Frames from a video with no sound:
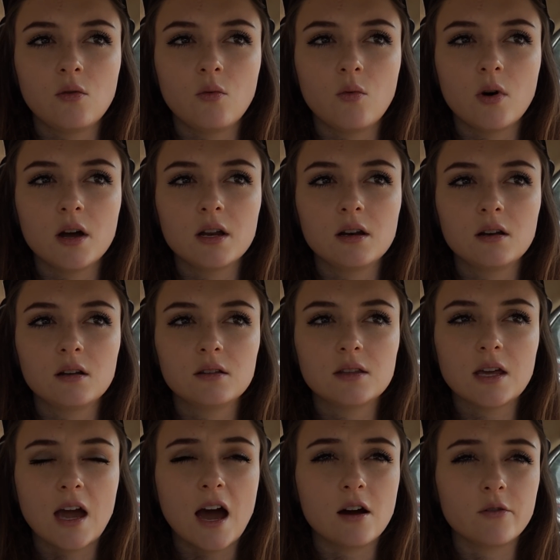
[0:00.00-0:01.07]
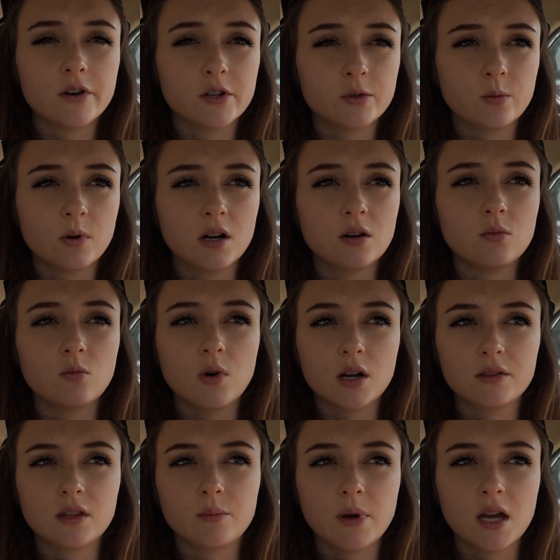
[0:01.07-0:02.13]
what the hours were and
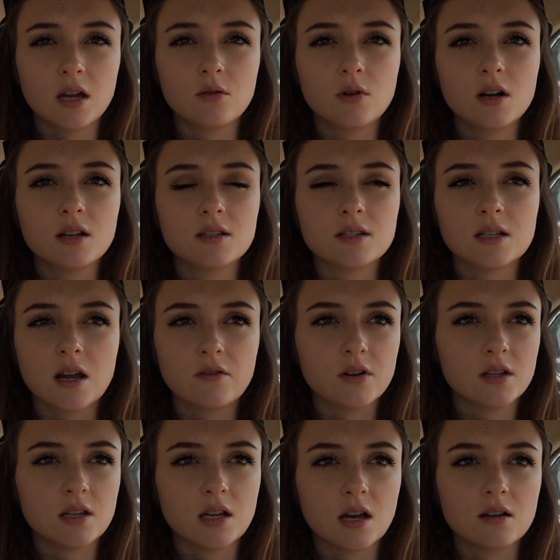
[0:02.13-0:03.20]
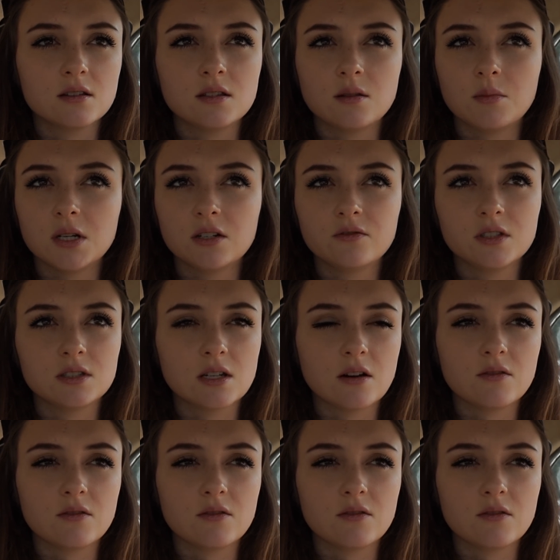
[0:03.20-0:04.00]
what the pay was and everything else, the benefits,